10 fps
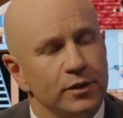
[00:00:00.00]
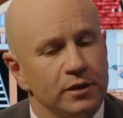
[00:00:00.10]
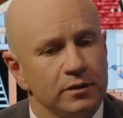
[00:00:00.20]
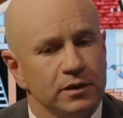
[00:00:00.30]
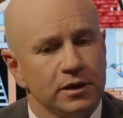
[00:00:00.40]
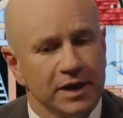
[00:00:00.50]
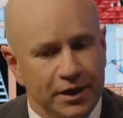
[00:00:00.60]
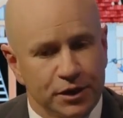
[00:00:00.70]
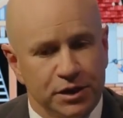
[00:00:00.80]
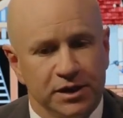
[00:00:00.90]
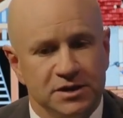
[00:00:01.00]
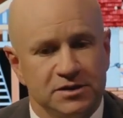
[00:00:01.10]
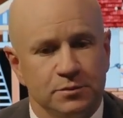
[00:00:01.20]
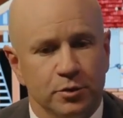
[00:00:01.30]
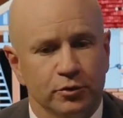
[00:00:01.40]
But the other thing is
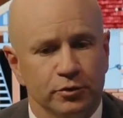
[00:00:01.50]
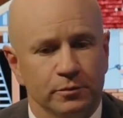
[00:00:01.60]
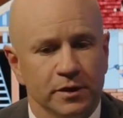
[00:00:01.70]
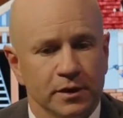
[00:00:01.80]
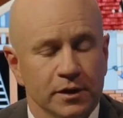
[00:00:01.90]
the boom,